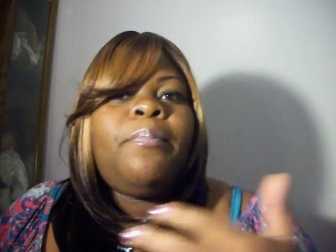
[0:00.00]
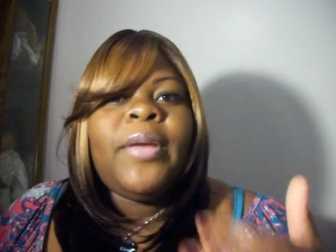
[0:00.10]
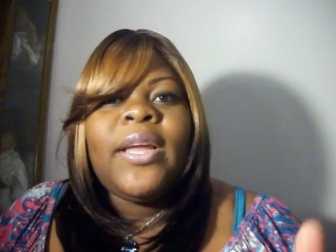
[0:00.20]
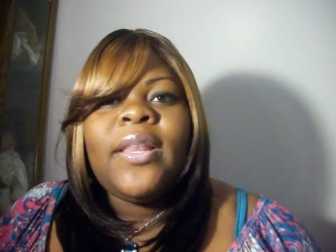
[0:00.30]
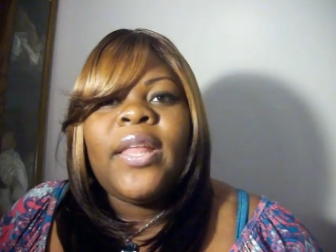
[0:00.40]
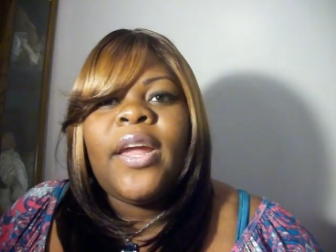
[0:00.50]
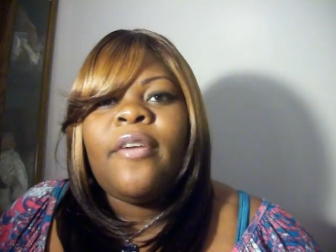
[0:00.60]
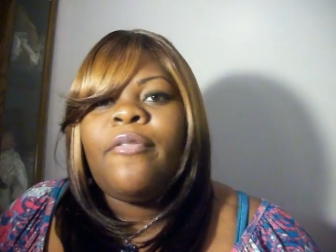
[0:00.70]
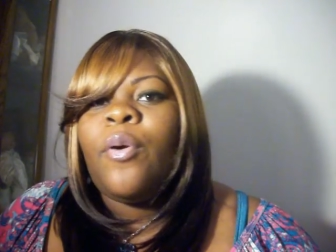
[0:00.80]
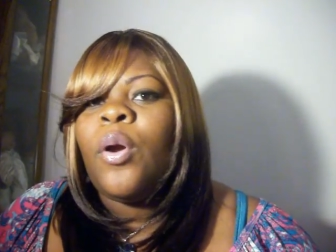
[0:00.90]
being
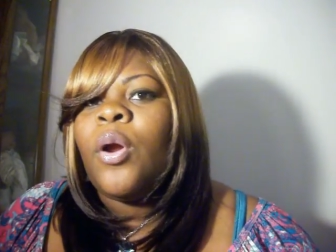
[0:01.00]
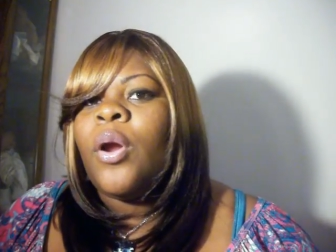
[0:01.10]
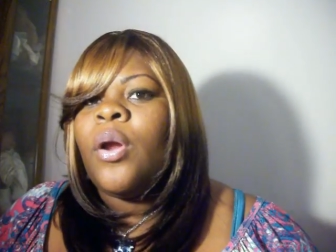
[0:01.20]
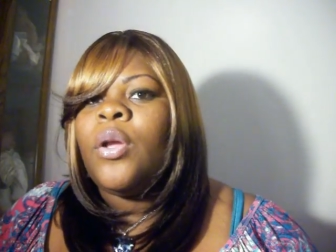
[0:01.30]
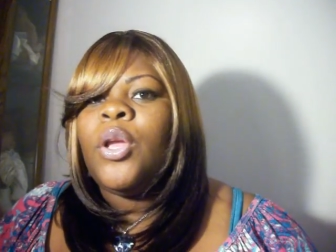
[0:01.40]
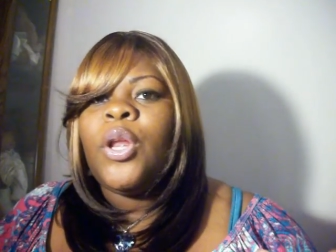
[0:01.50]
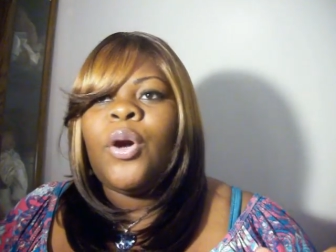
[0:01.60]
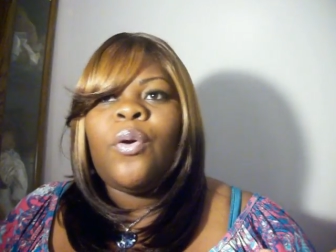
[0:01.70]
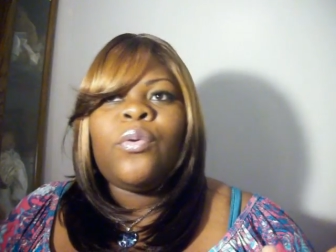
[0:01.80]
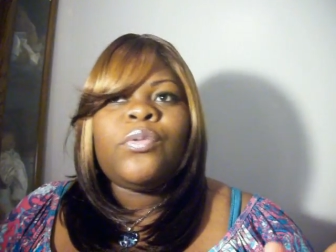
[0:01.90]
there for you
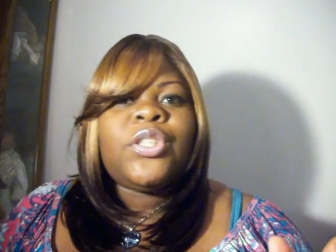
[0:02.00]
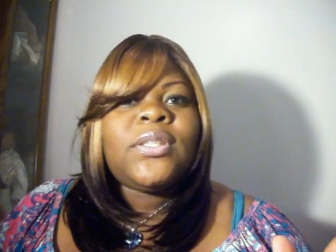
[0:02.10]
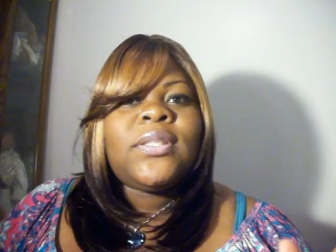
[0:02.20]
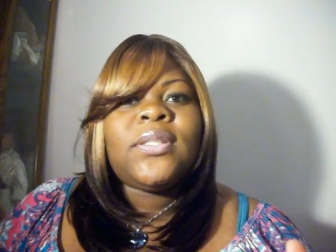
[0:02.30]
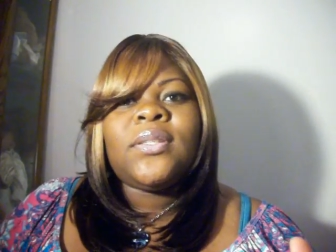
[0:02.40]
know just